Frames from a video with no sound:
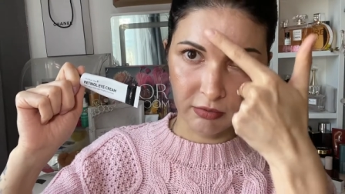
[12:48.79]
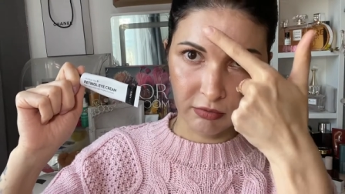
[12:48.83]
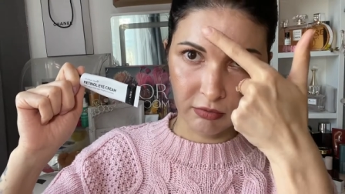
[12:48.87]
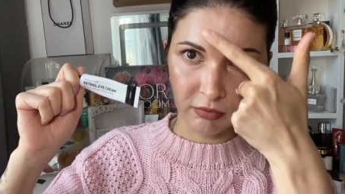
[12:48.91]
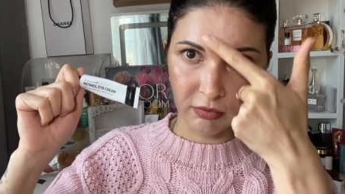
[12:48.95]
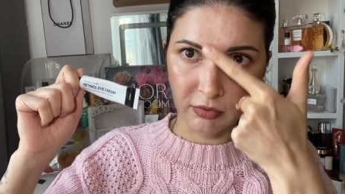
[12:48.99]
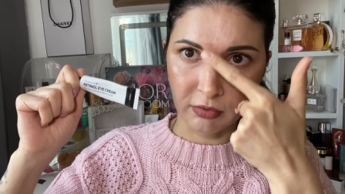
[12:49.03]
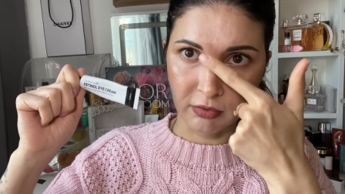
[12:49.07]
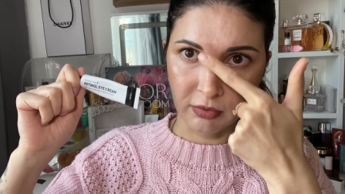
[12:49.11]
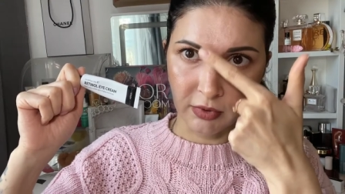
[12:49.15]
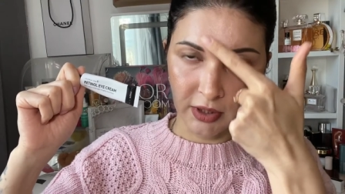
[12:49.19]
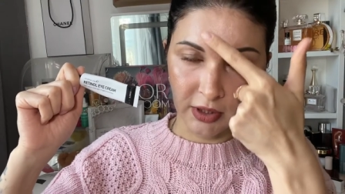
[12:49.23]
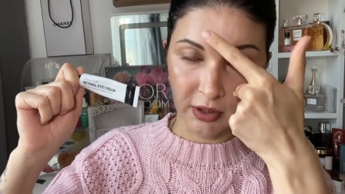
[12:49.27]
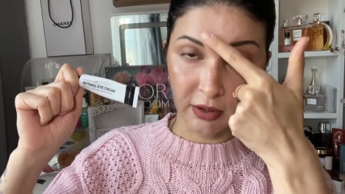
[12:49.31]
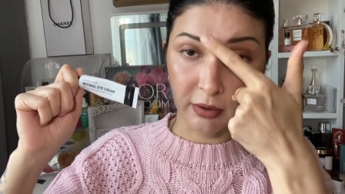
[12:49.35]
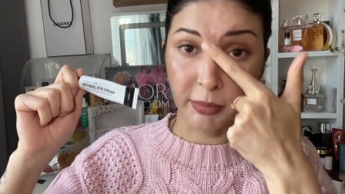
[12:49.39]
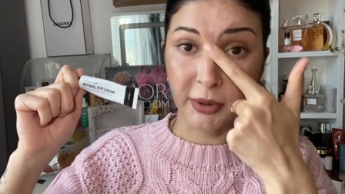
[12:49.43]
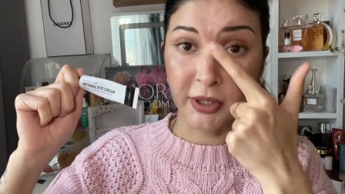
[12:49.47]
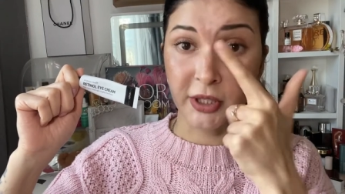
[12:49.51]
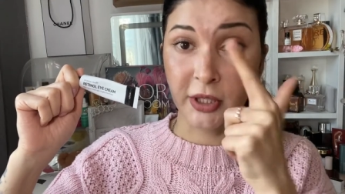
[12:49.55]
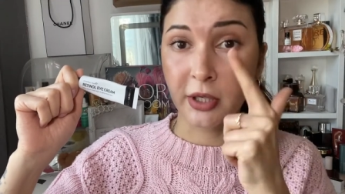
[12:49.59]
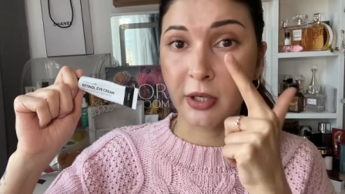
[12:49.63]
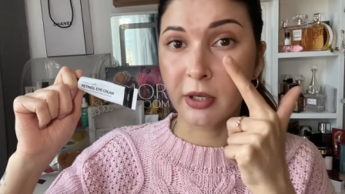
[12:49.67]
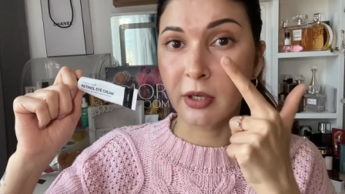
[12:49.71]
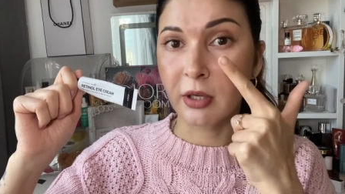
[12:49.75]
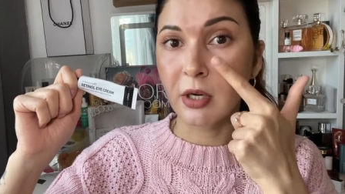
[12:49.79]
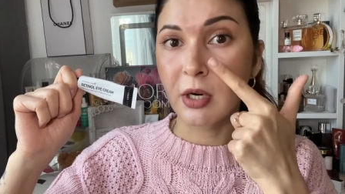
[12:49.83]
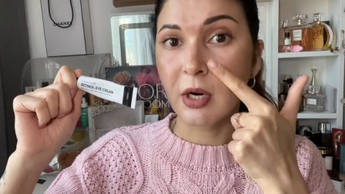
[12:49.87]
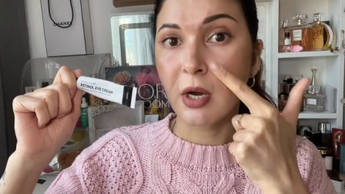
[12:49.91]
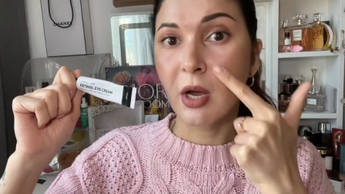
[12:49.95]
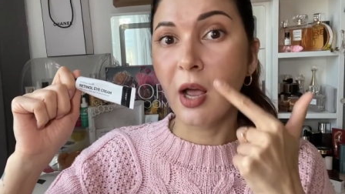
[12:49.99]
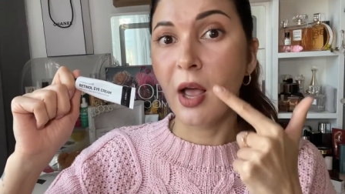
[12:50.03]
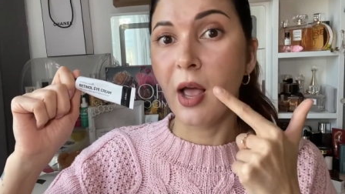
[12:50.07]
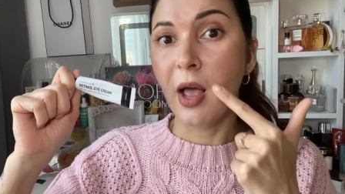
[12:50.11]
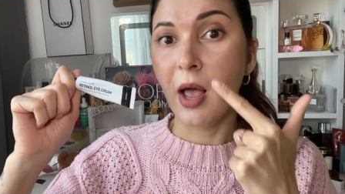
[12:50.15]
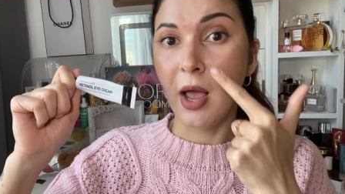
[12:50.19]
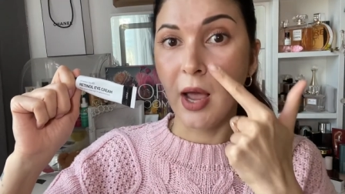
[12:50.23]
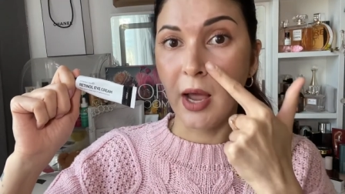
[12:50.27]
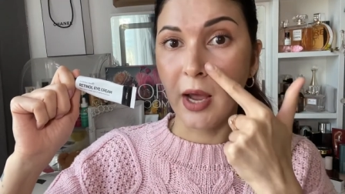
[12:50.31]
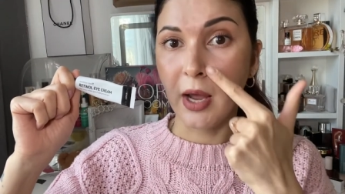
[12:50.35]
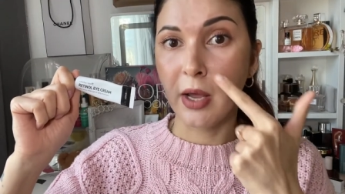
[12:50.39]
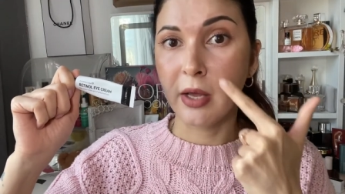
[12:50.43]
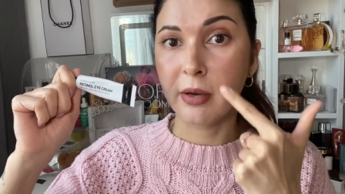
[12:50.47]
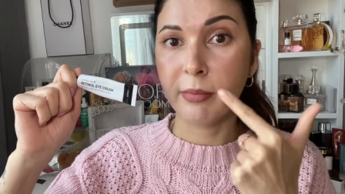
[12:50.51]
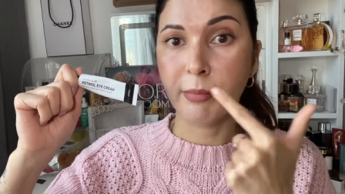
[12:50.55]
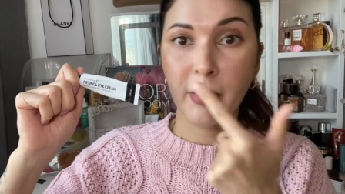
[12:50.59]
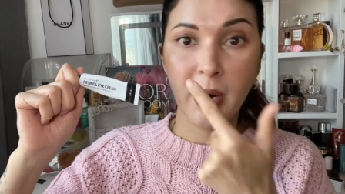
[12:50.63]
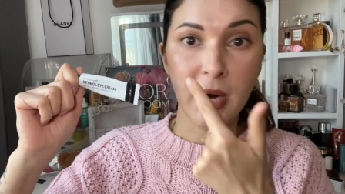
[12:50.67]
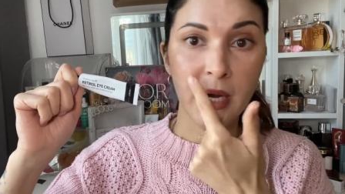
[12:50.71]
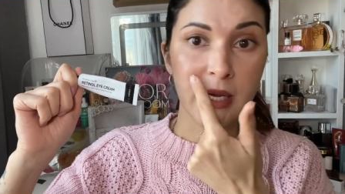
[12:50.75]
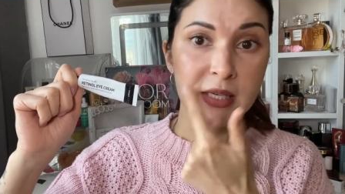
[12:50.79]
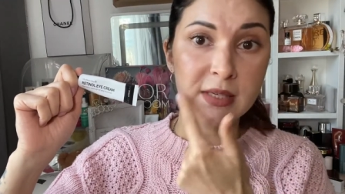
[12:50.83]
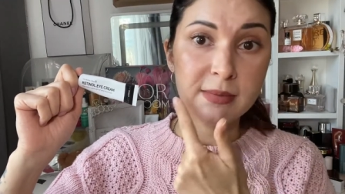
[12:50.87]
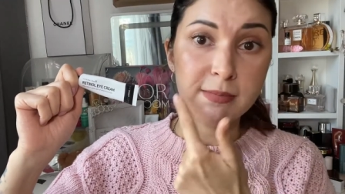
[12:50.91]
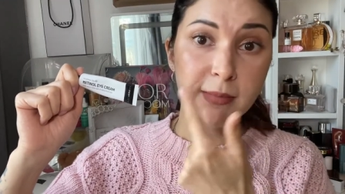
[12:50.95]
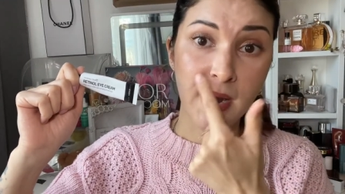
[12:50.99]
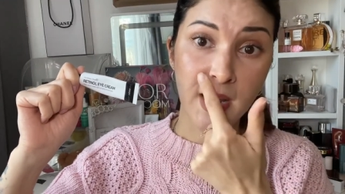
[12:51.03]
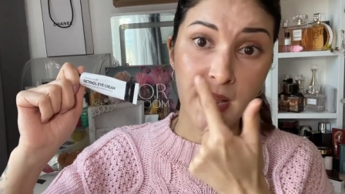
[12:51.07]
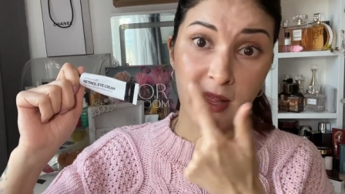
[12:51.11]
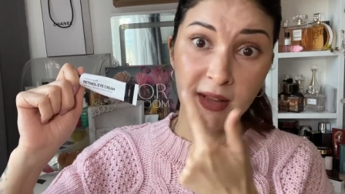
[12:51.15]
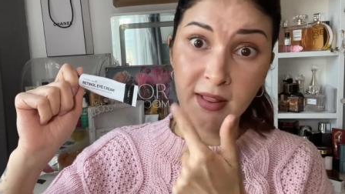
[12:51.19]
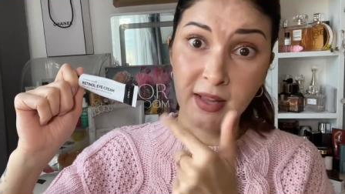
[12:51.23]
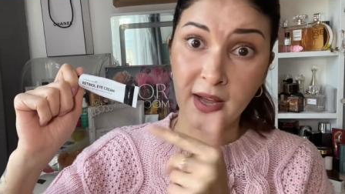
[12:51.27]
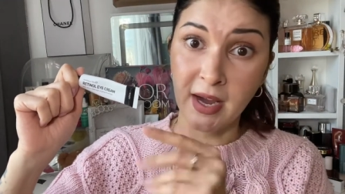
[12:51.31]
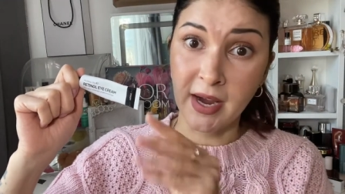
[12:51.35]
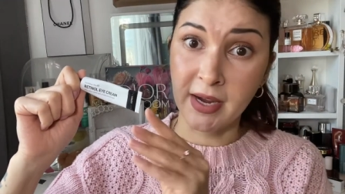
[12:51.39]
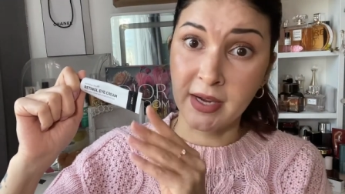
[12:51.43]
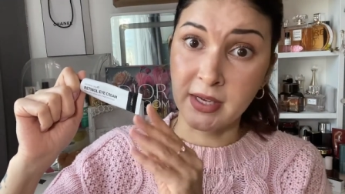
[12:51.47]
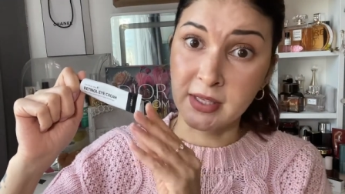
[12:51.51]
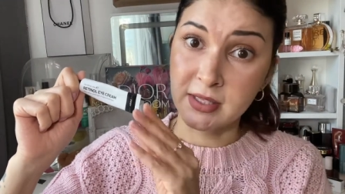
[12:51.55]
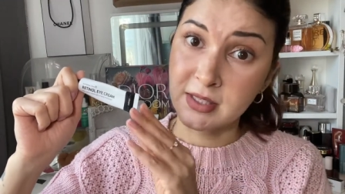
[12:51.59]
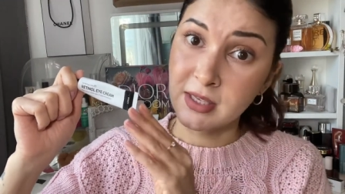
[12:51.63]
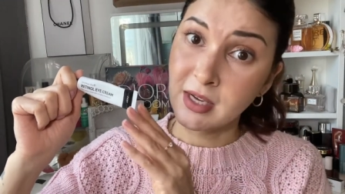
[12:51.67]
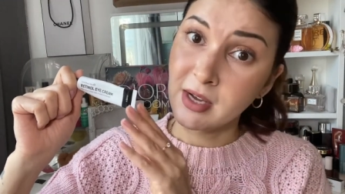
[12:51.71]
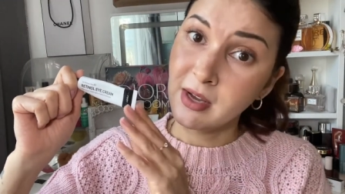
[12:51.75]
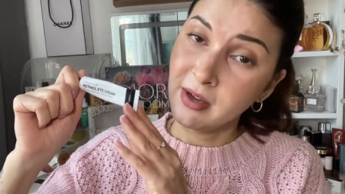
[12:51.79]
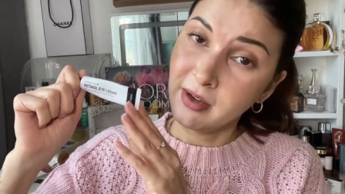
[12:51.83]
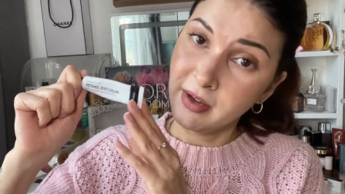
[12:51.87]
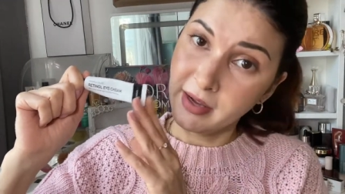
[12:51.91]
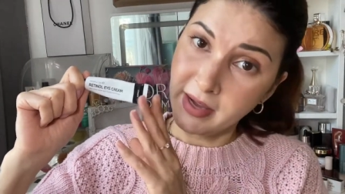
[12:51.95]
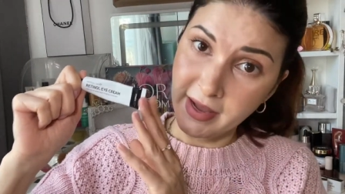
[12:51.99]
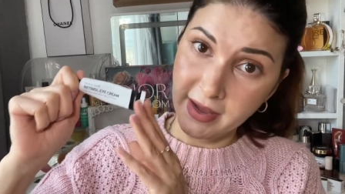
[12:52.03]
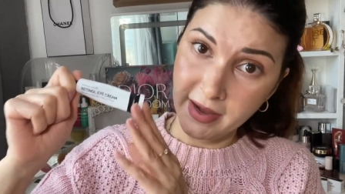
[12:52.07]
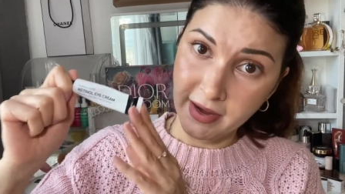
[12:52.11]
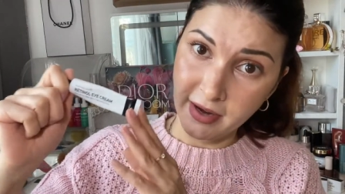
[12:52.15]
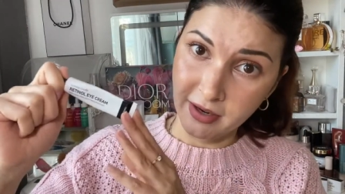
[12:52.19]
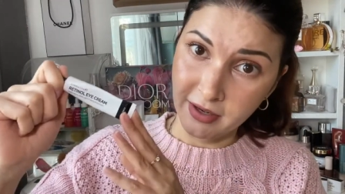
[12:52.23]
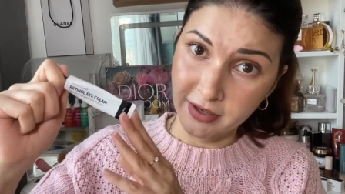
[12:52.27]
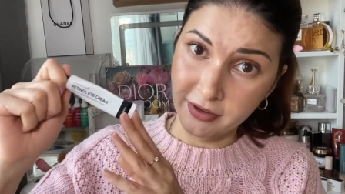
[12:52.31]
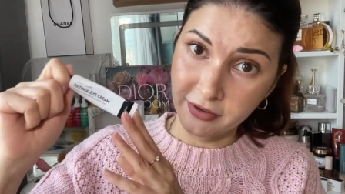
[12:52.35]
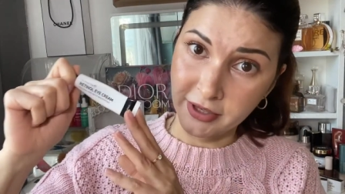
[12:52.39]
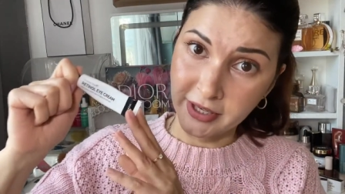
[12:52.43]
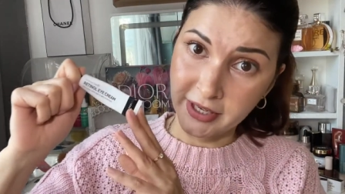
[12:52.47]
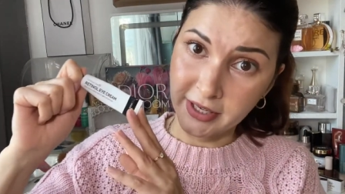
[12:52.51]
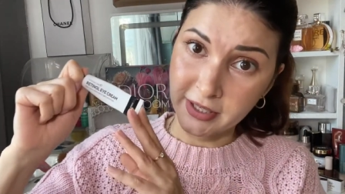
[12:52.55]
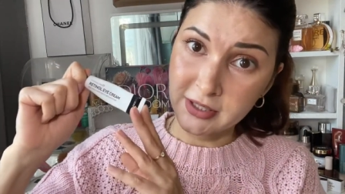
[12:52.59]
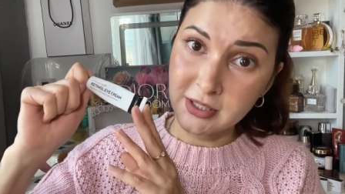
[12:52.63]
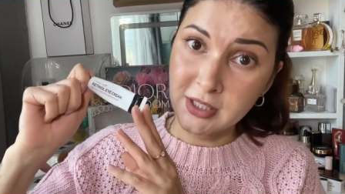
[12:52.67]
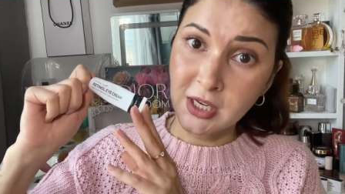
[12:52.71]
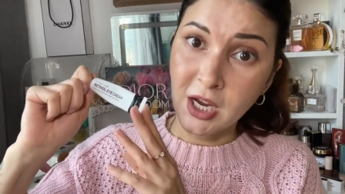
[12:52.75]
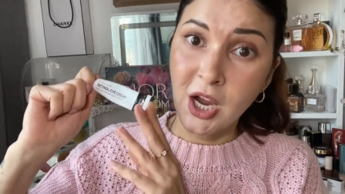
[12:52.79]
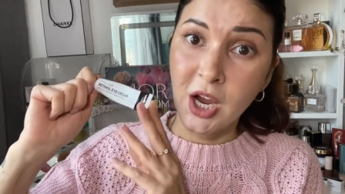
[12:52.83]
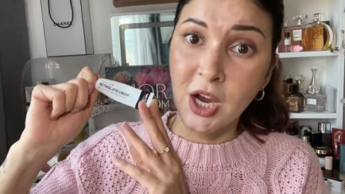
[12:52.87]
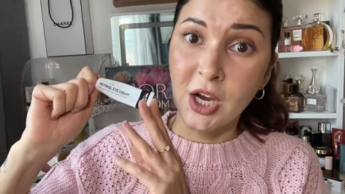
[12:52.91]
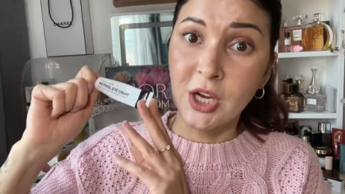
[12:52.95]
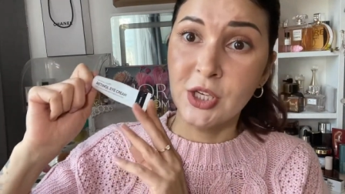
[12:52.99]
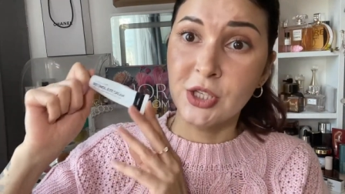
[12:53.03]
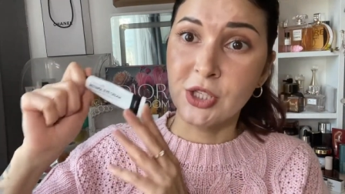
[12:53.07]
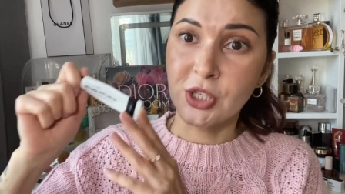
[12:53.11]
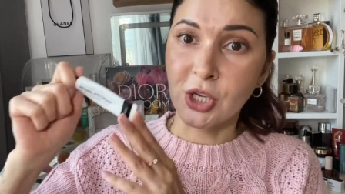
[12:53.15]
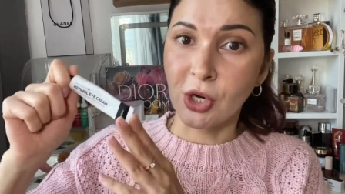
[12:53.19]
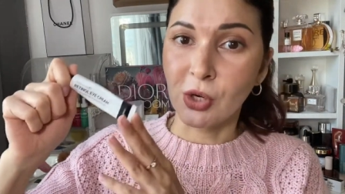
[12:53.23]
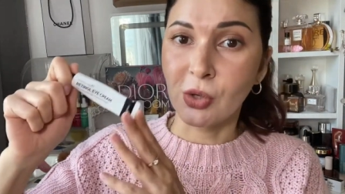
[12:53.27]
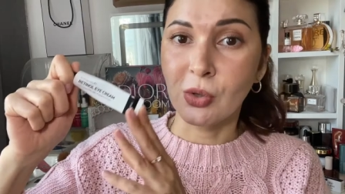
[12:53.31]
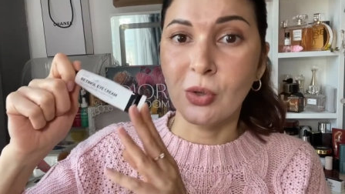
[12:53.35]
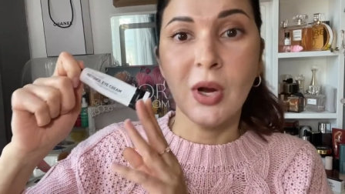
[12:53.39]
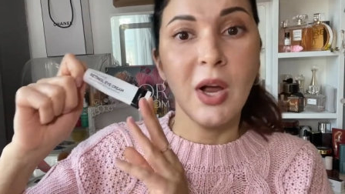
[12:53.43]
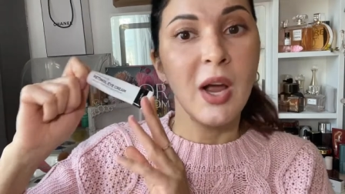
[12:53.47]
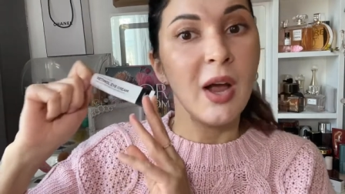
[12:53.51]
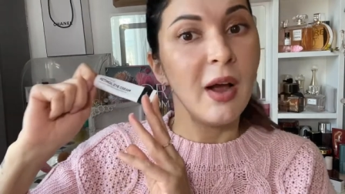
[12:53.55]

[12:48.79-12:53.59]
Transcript: a little bit here, and my smile lines areas. So